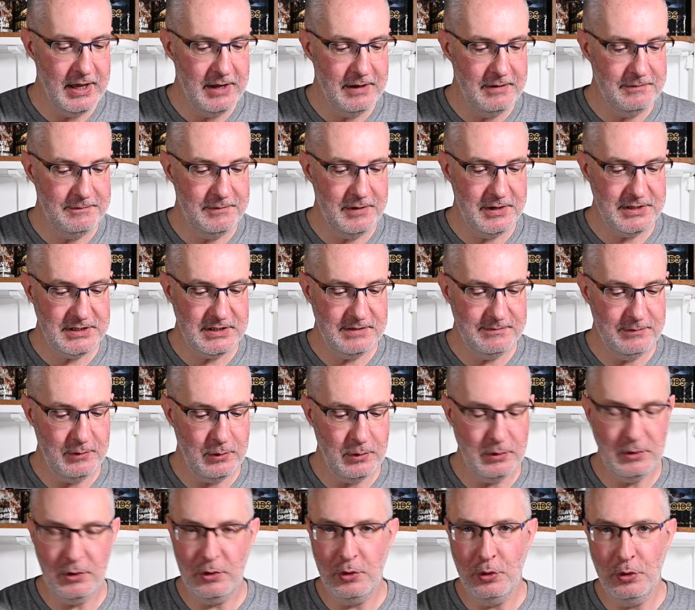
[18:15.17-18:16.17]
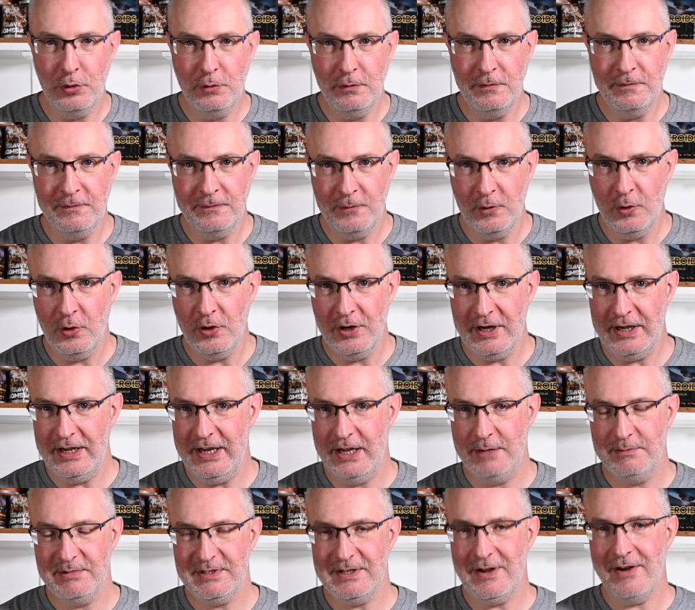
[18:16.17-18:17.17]
First of all 4
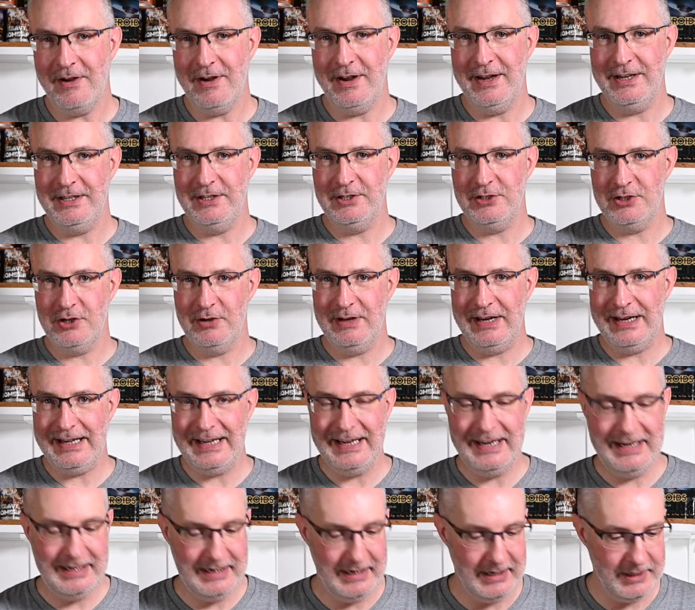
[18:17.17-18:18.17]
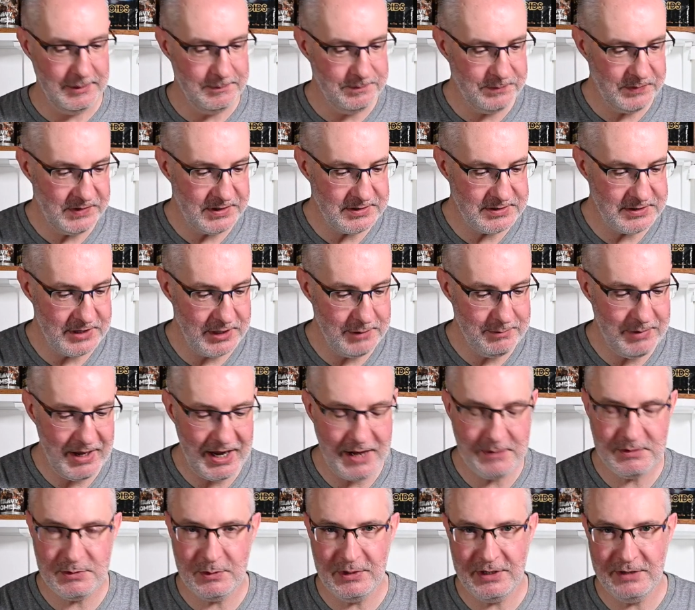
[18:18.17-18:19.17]
clips died during cleaning, so
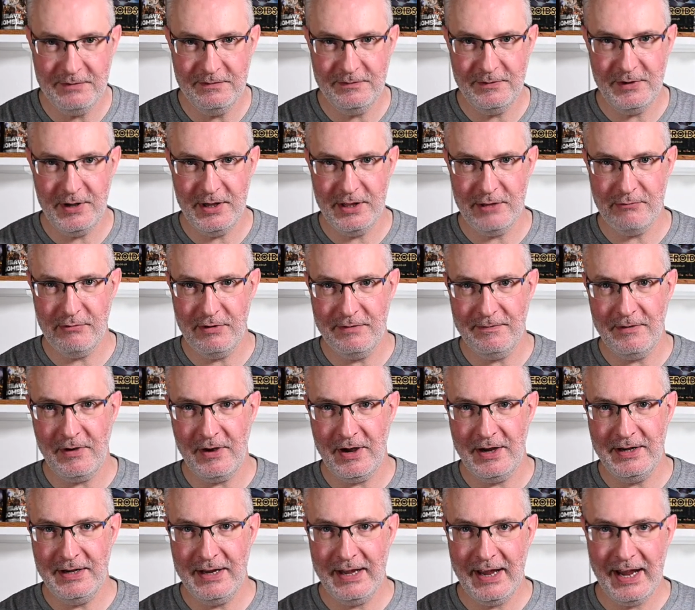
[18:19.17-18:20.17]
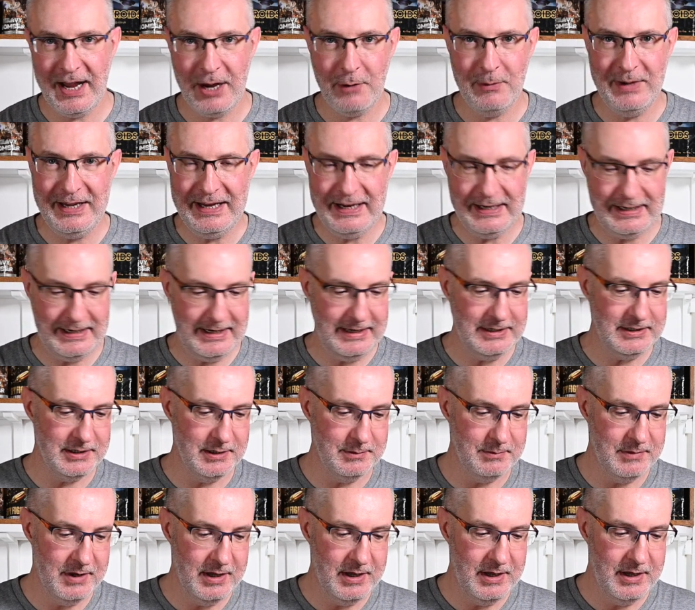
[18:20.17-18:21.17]
perhaps we can further refine how we clean
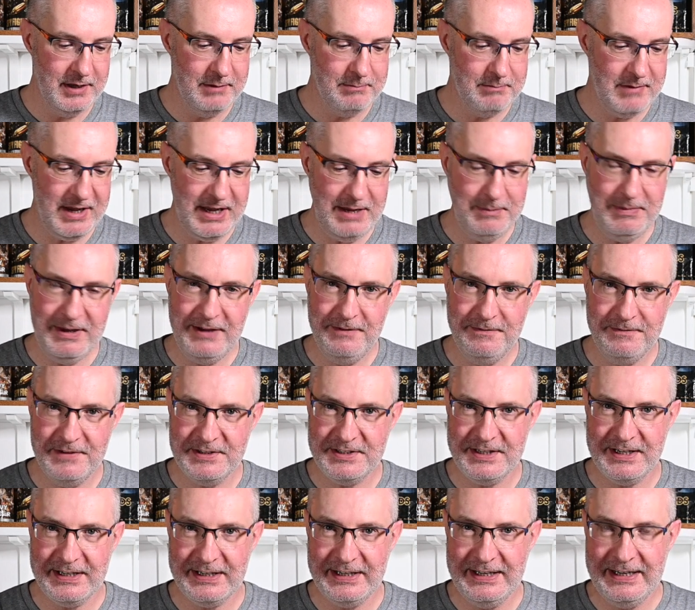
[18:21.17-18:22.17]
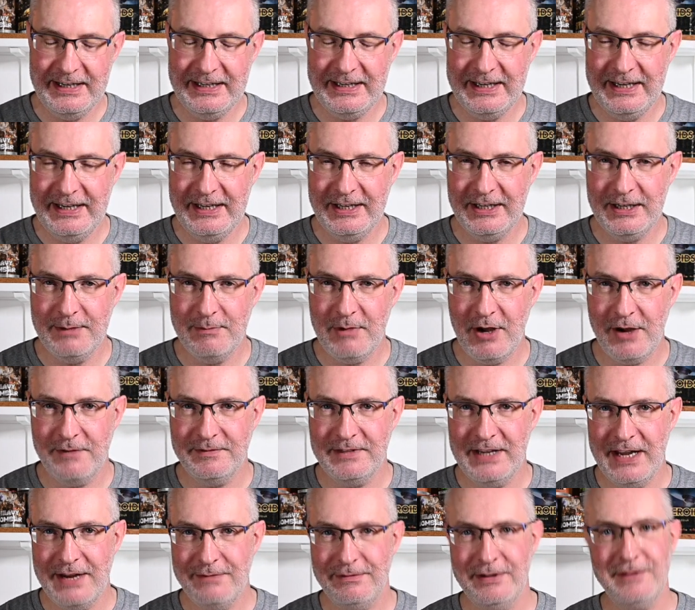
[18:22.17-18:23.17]
them. Maybe physically cleaning them
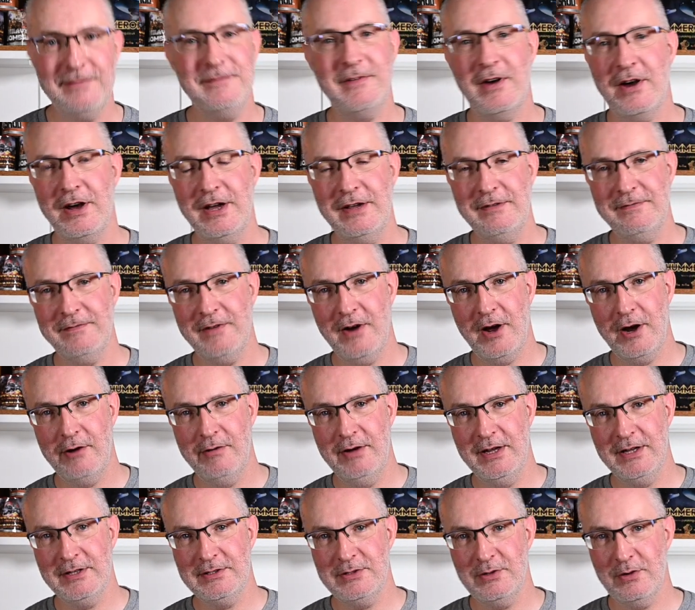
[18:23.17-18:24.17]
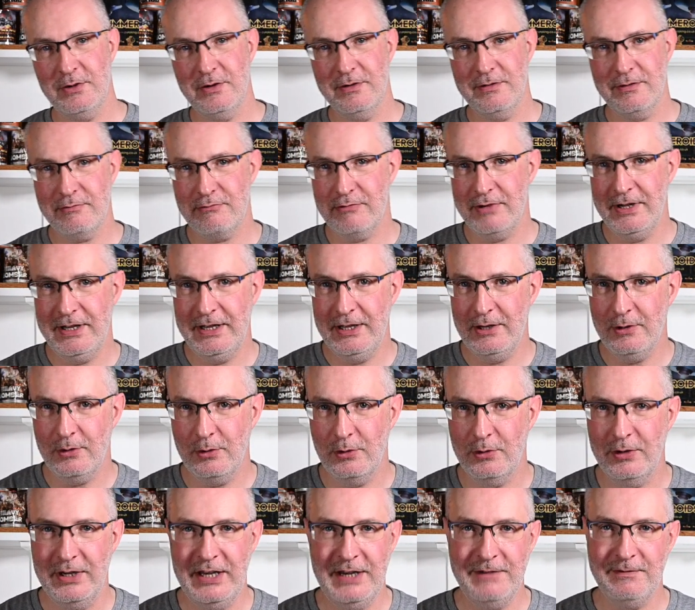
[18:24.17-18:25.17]
after every 5 firings, not 3,
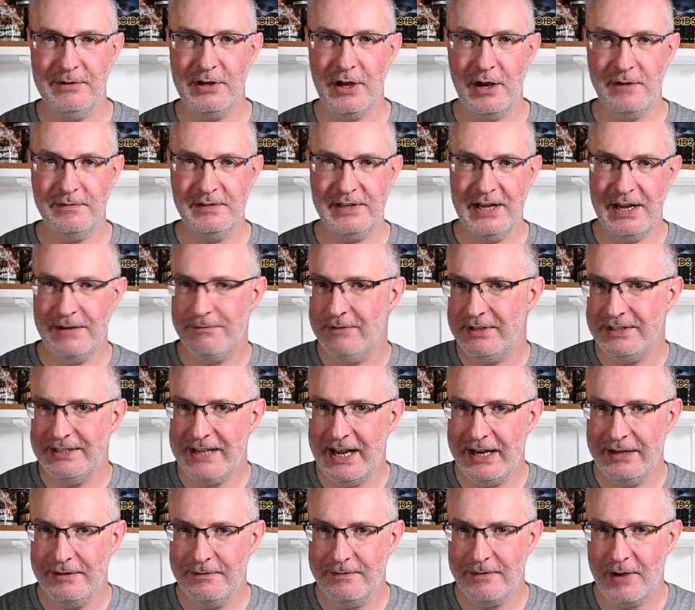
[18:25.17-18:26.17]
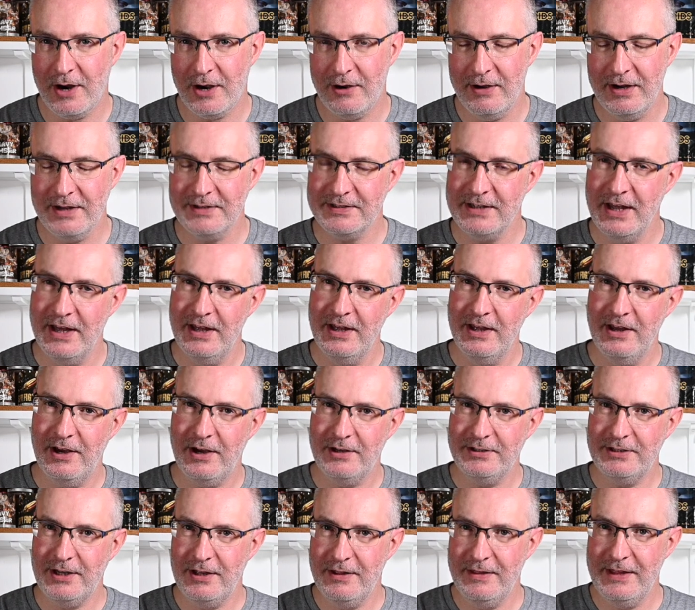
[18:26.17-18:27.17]
or even after every 10 firings.
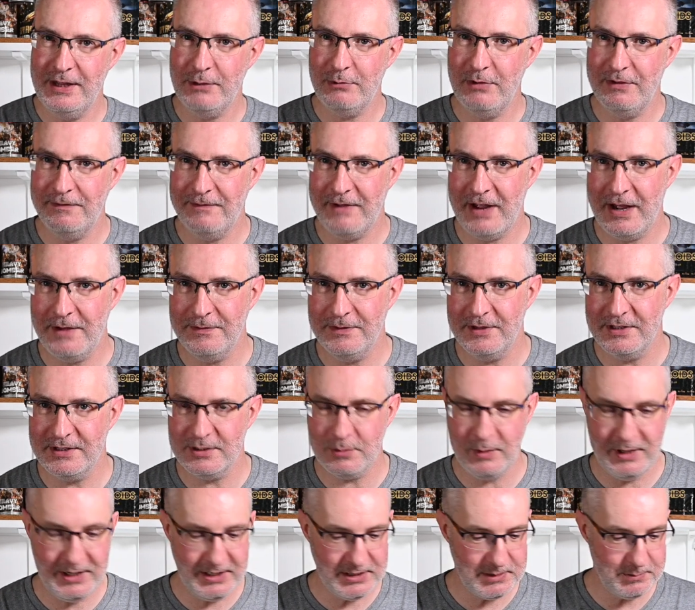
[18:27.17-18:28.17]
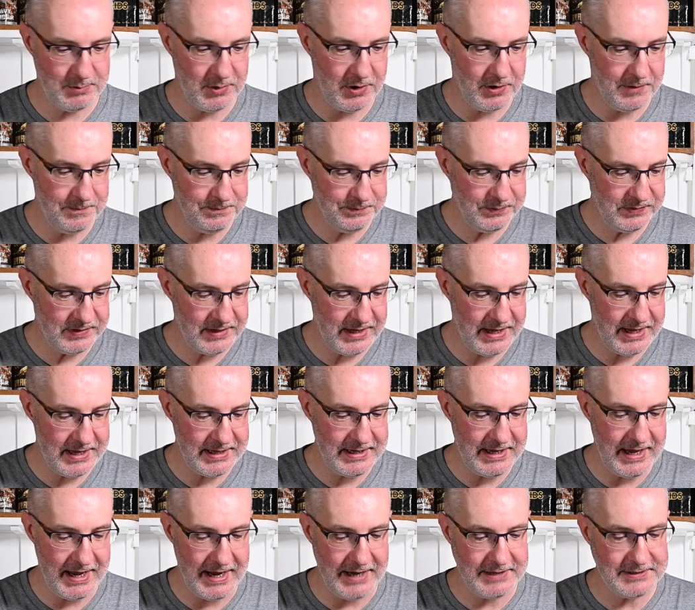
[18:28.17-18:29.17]
I don't think we found the sweet spot there
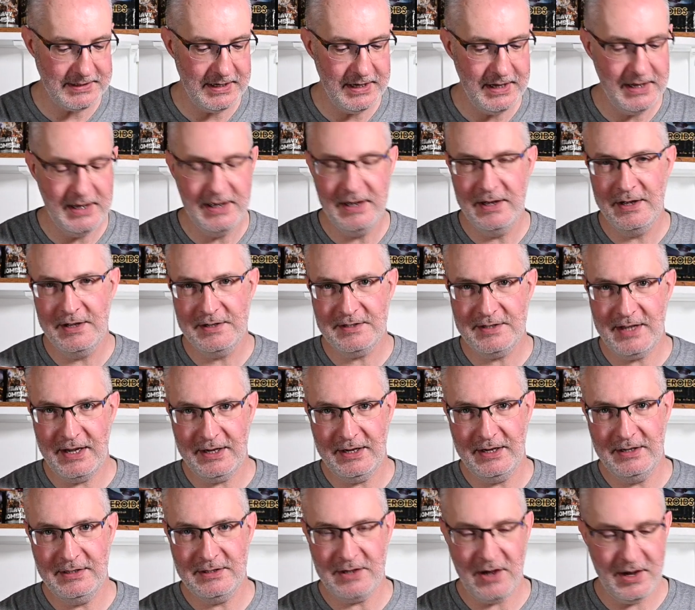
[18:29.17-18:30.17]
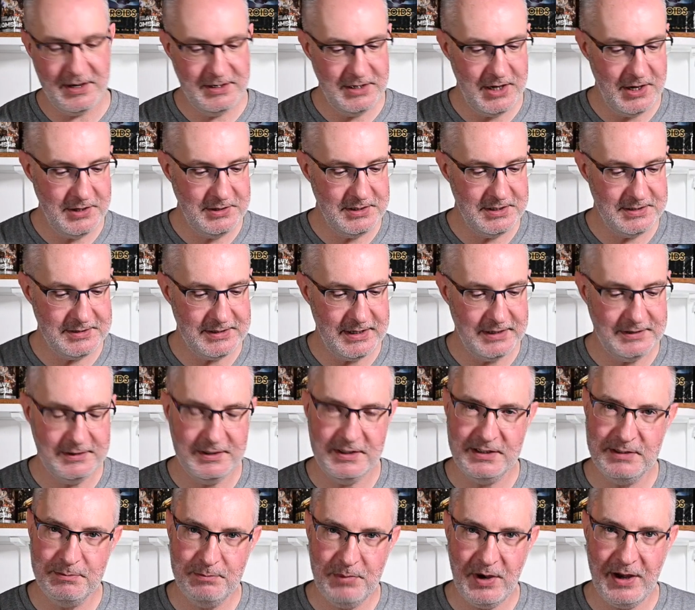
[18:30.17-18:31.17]
yet. Second, I noticed that
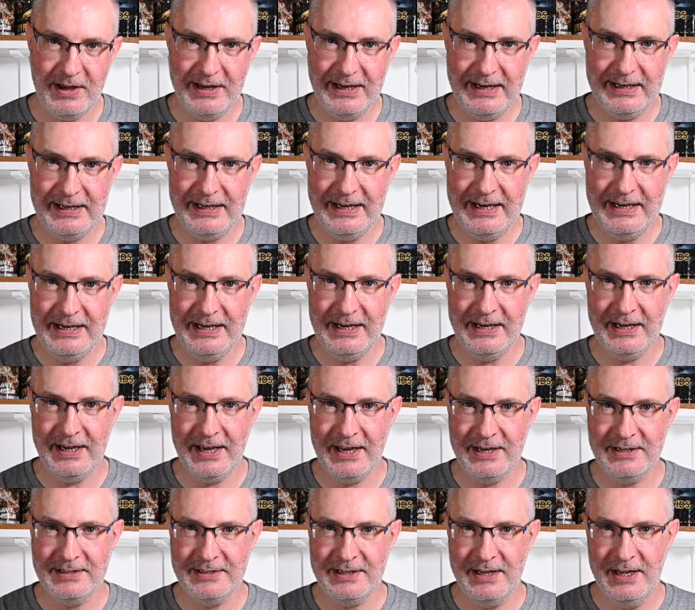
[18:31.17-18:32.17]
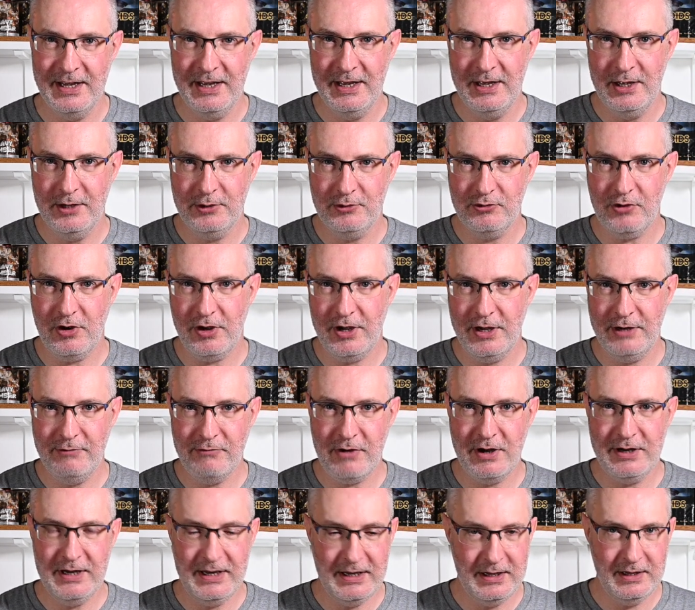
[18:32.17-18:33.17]
despite cleaning and dry
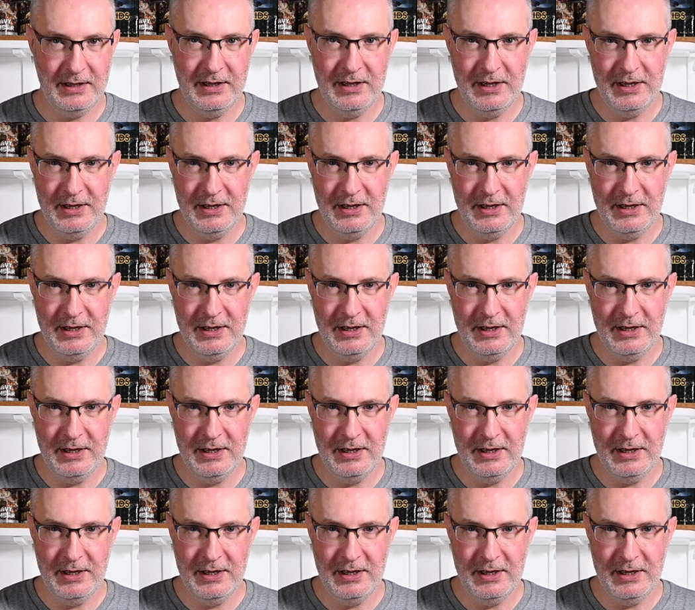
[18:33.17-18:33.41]
running